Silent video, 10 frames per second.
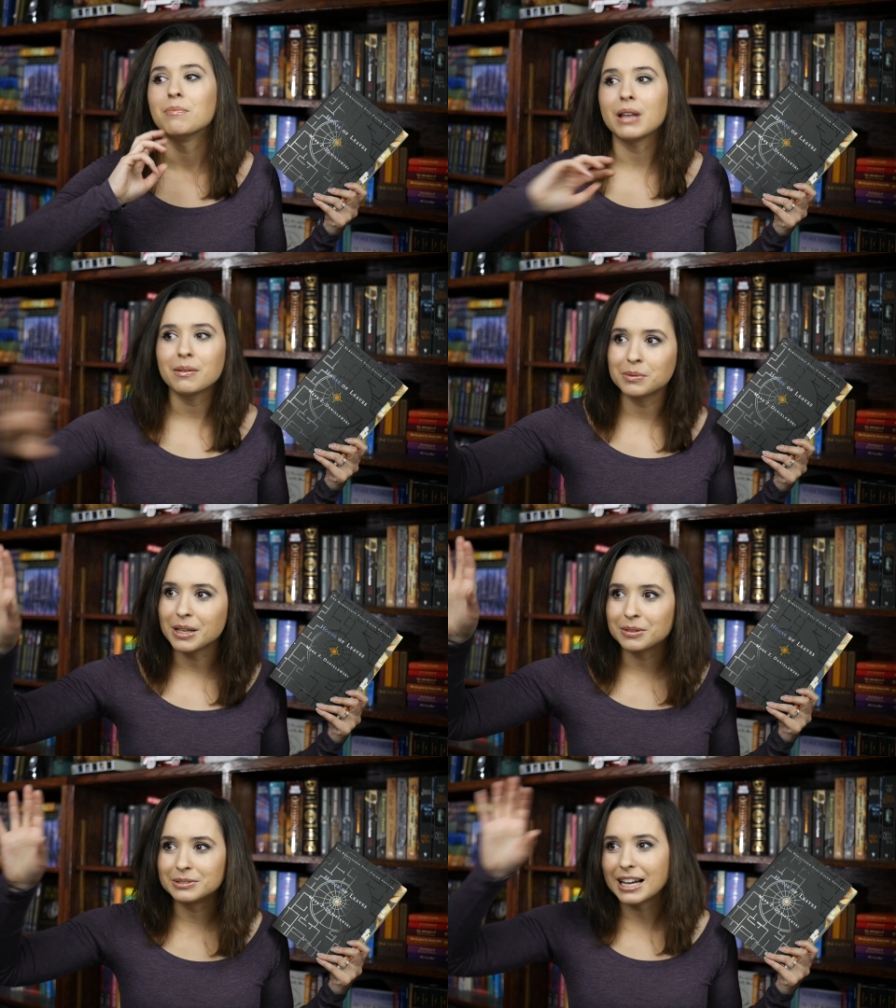blah, blah,
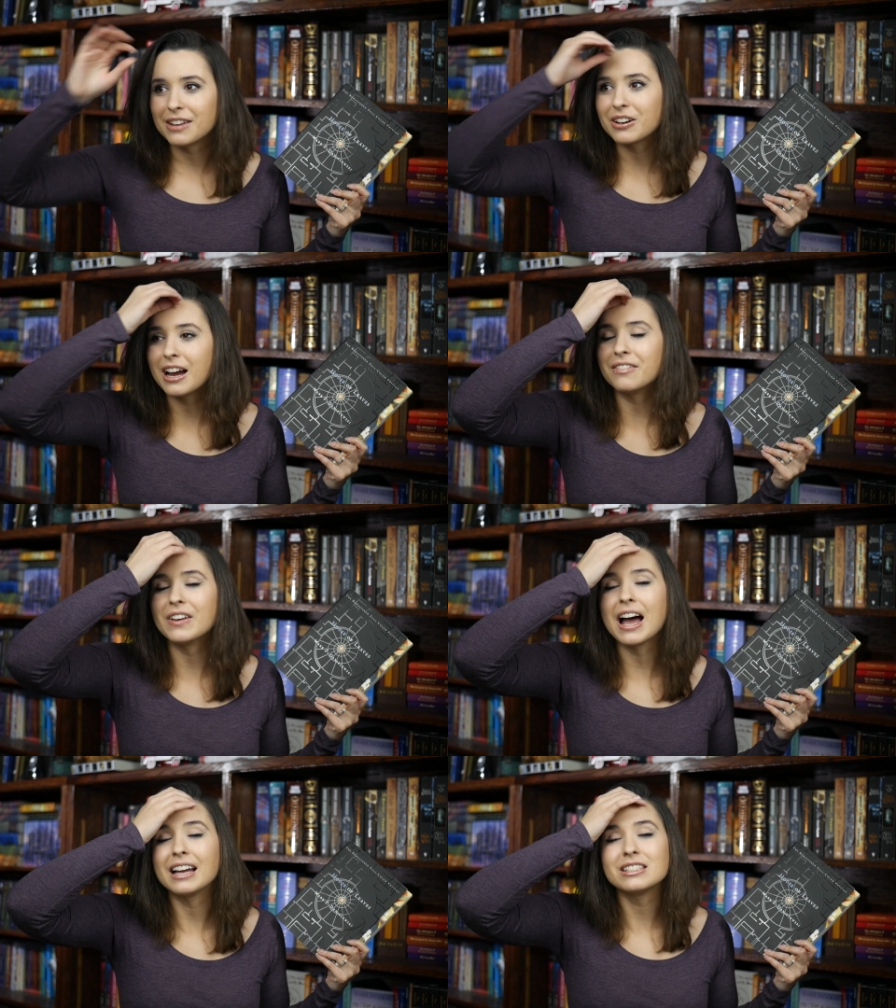blah, blah, blah. I've
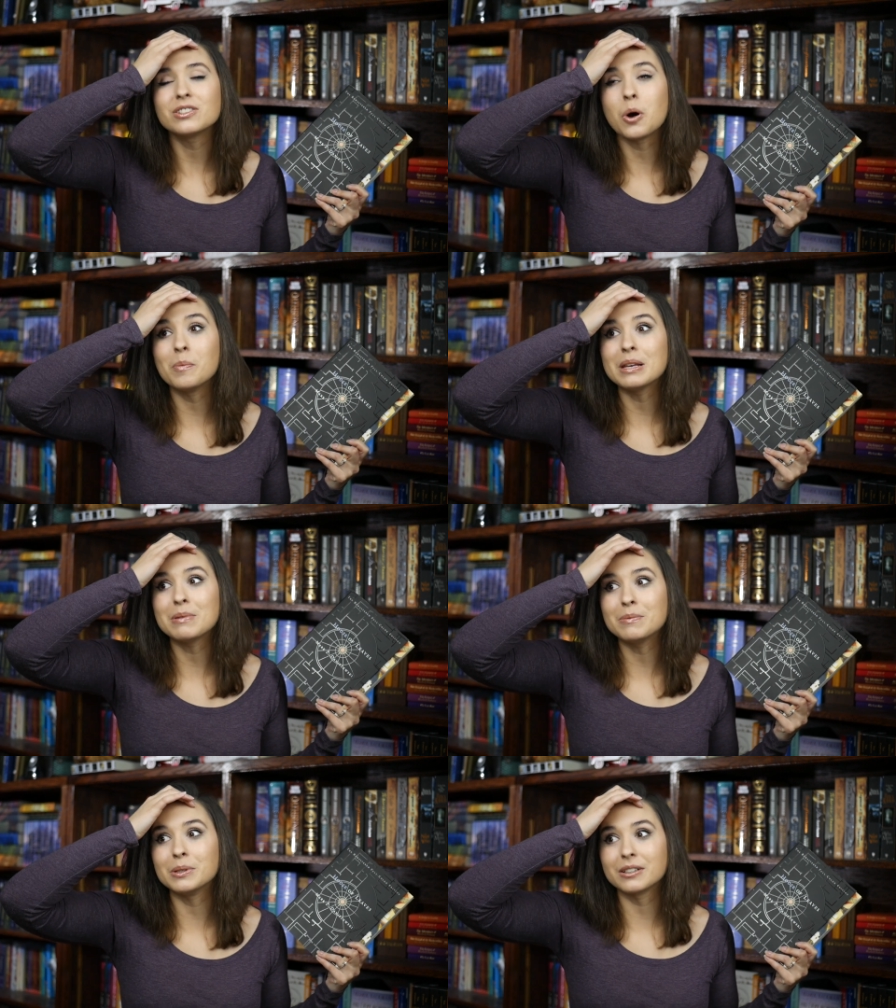had so many
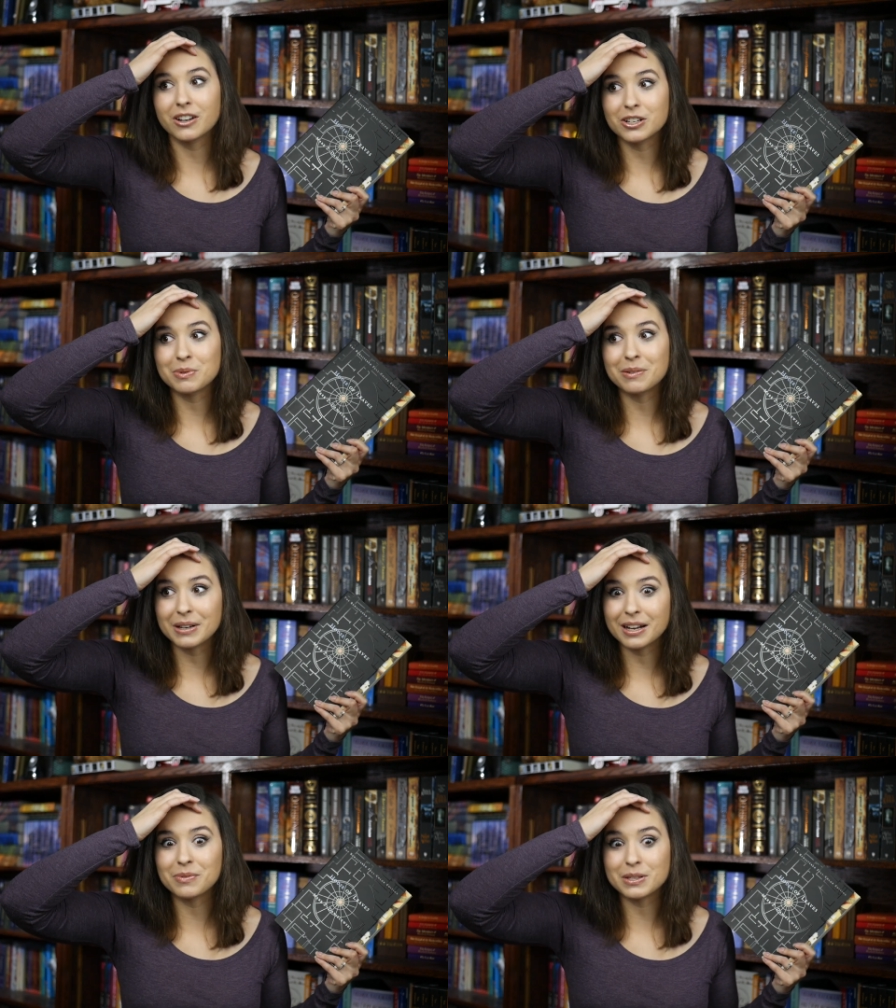people encourage me to
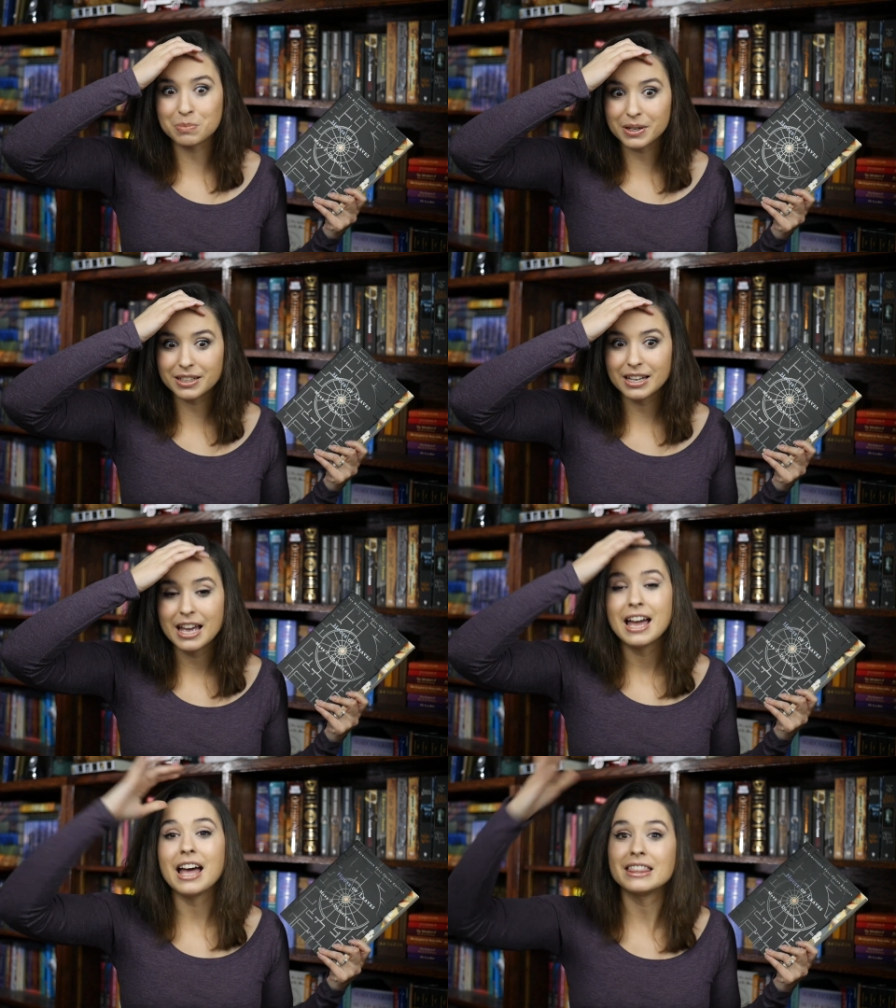pick up this book,
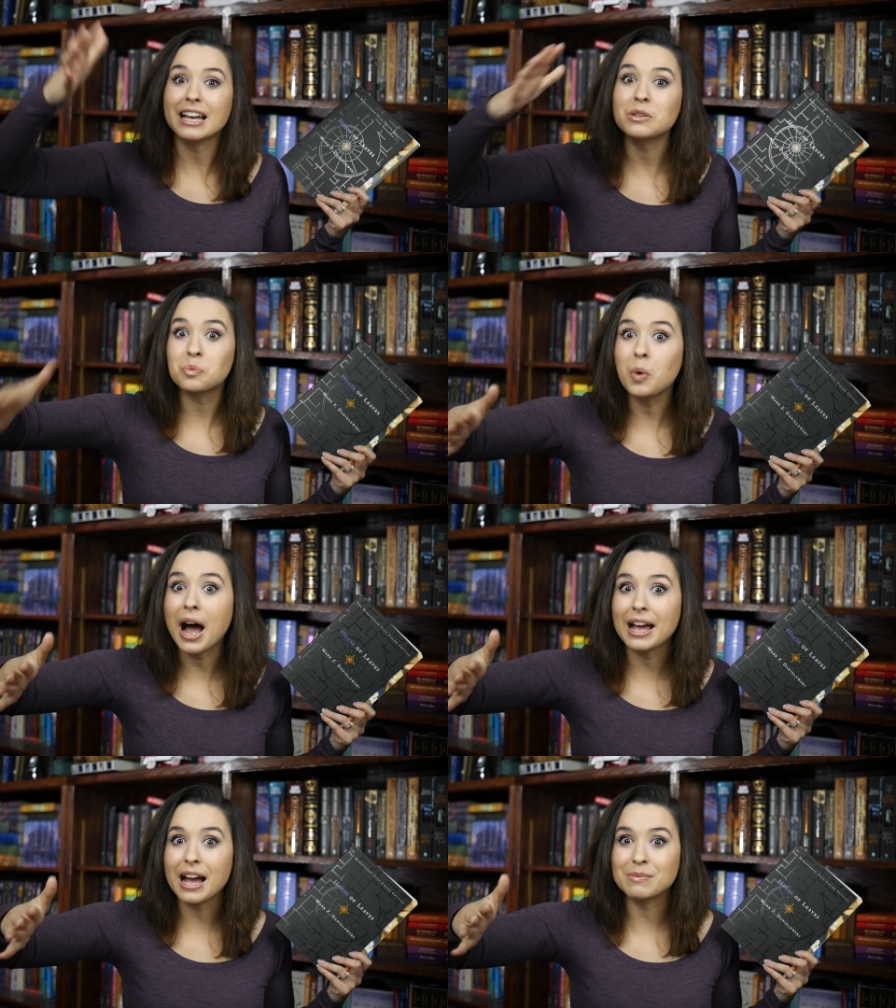and that's
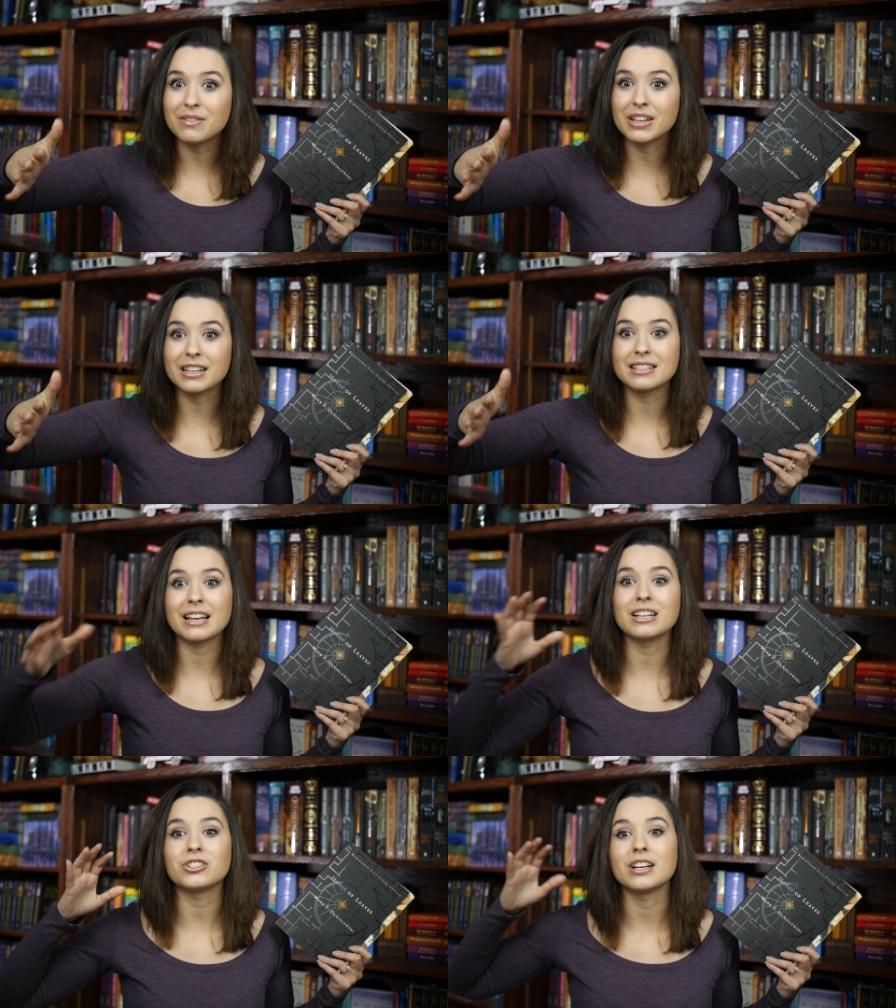why I'm giving it a
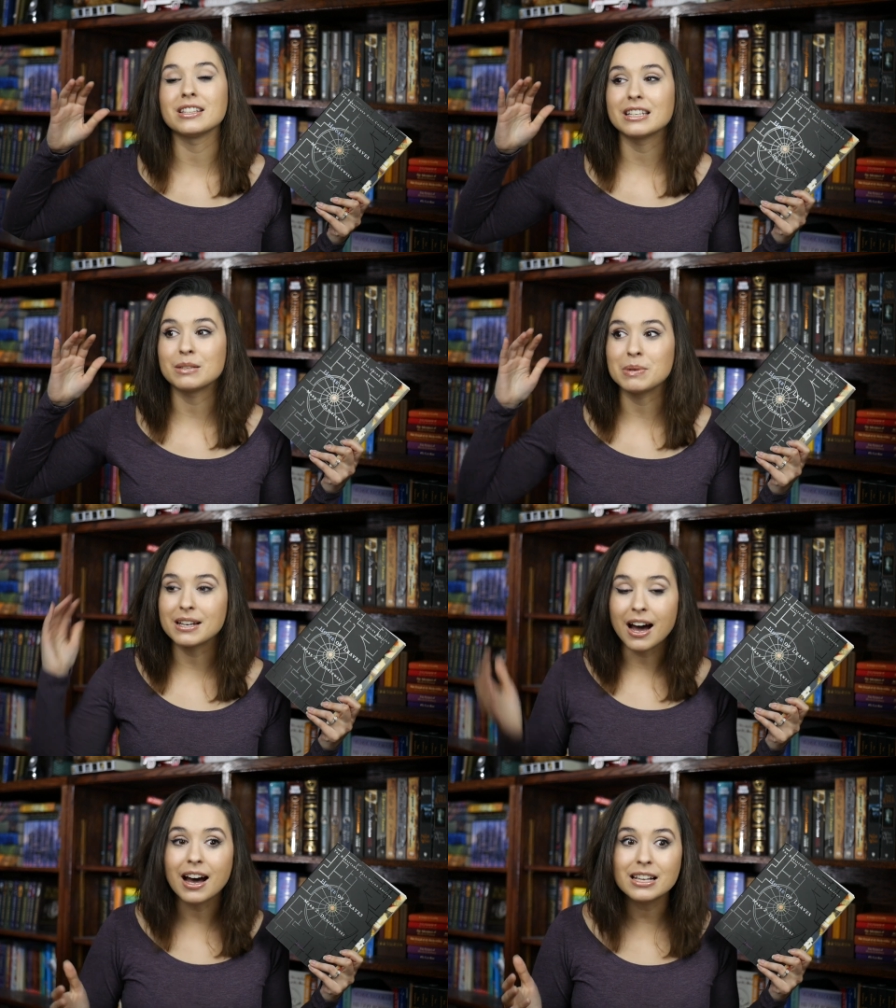second chance, is
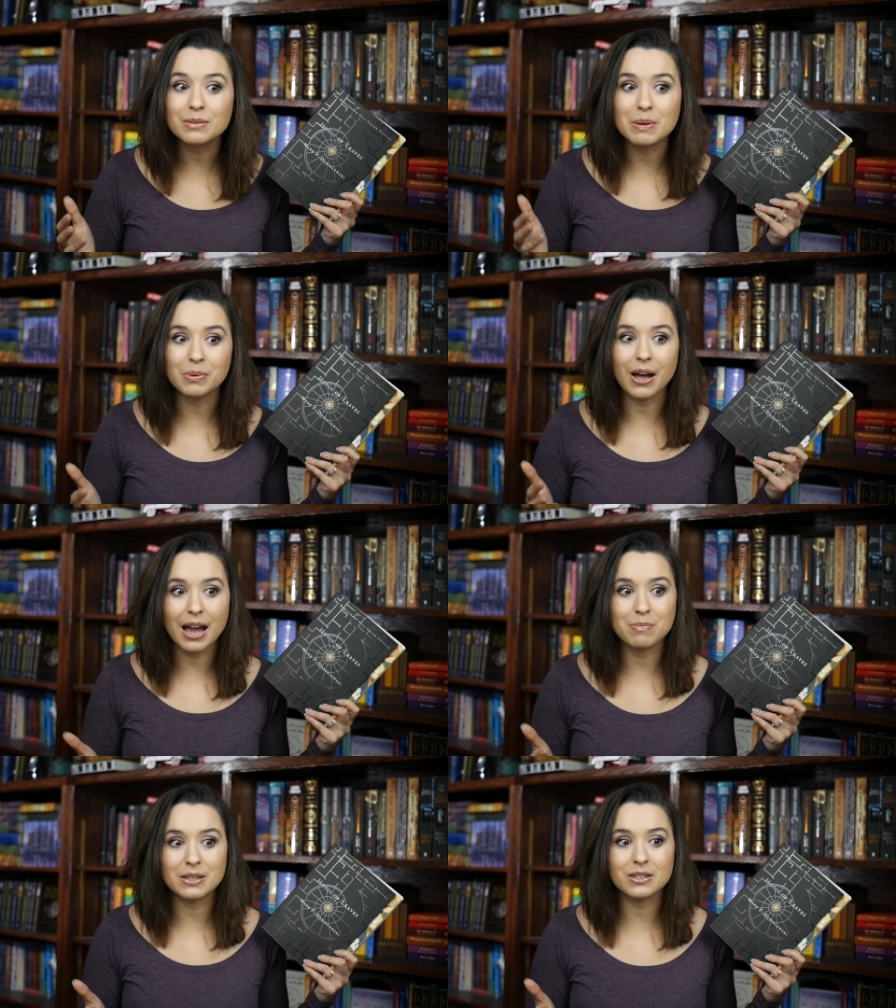because people
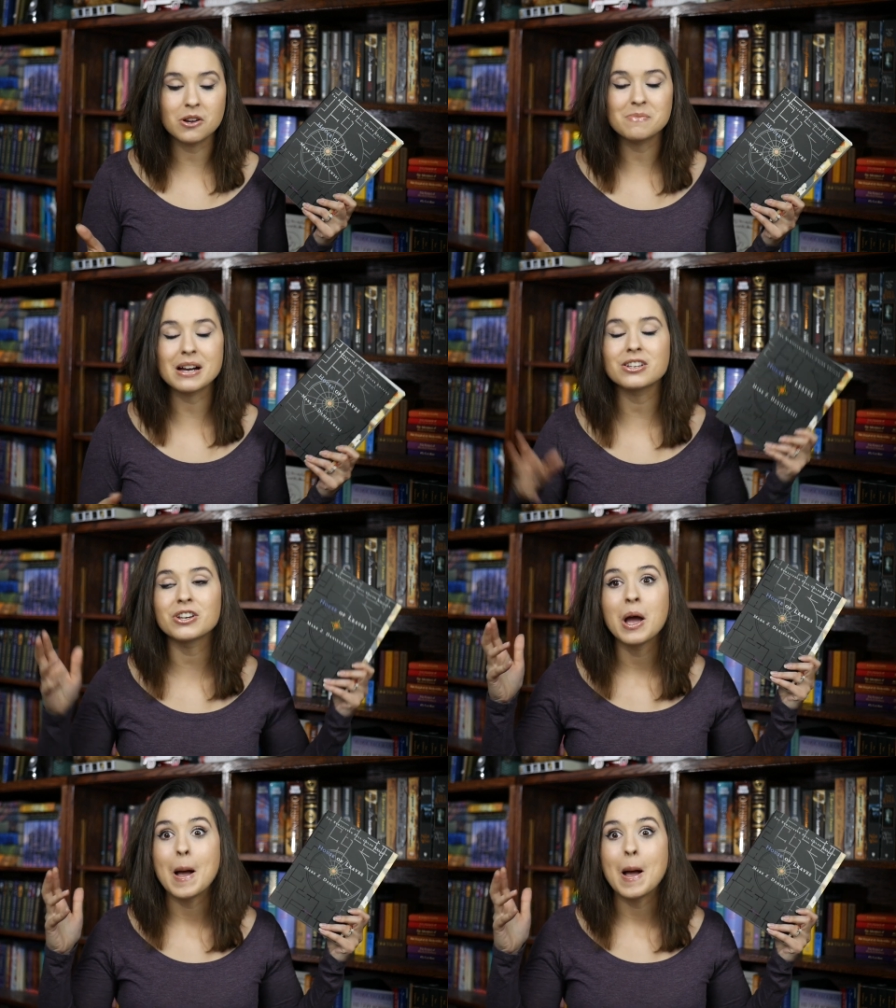hype it so much.